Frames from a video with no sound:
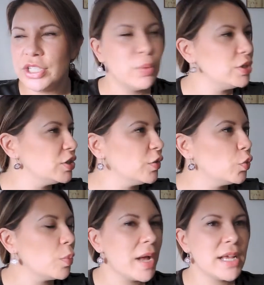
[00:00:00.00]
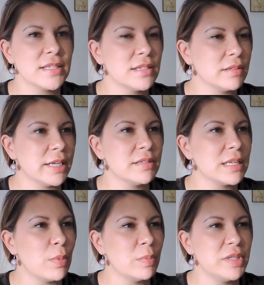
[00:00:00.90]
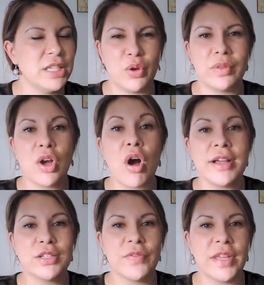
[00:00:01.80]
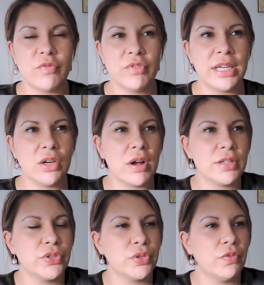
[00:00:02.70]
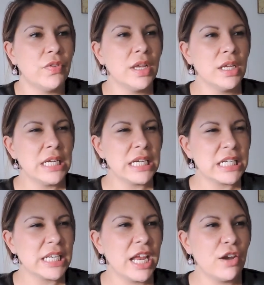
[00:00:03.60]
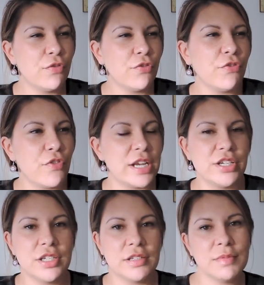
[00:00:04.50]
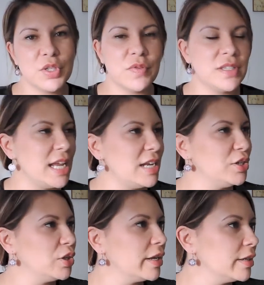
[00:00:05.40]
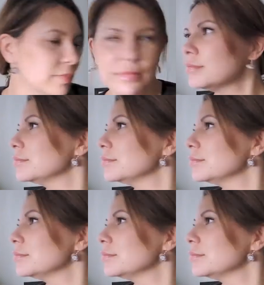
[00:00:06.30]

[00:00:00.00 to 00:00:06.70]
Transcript: You know, when you sort of walk past like someone, you know, the guy's got that really nice sort of clean, fresh sort of scent, and you're like,